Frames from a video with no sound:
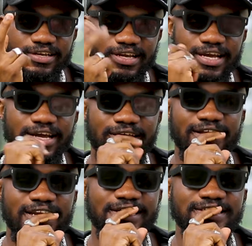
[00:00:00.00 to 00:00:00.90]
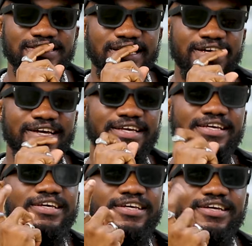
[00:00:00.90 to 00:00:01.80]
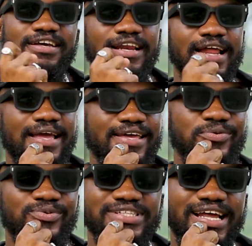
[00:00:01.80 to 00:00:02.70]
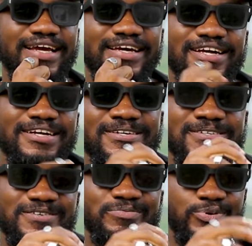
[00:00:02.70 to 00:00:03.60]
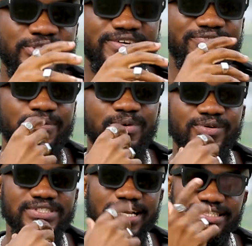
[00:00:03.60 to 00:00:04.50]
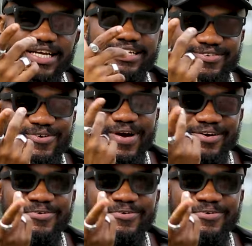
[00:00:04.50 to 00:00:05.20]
Richie Links. Yeah, he was like pushing for me. Was like, Charlie, no, I